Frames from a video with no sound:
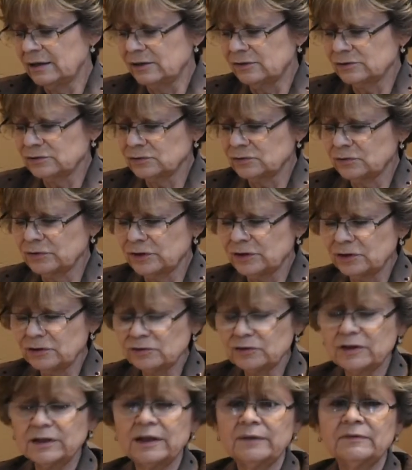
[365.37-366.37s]
there's a
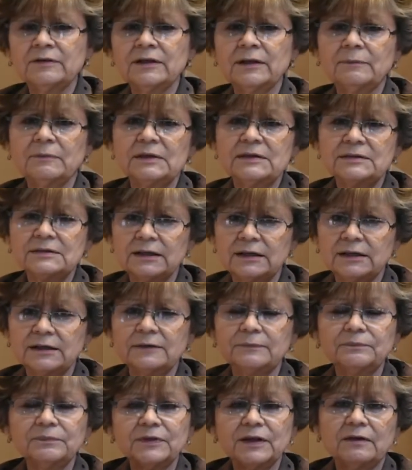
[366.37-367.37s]
law that says
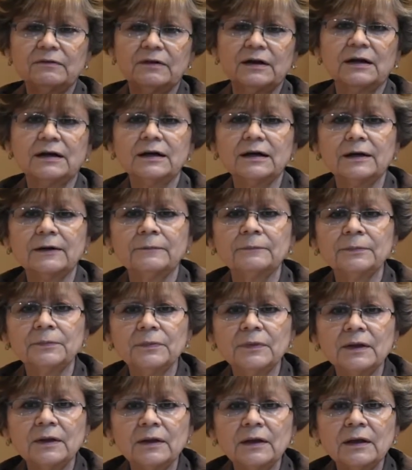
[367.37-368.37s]
that the Jews were not
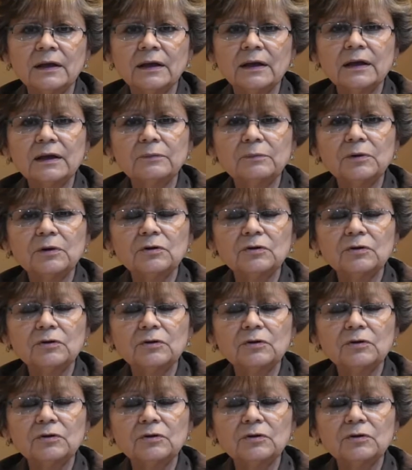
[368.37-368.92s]
to shave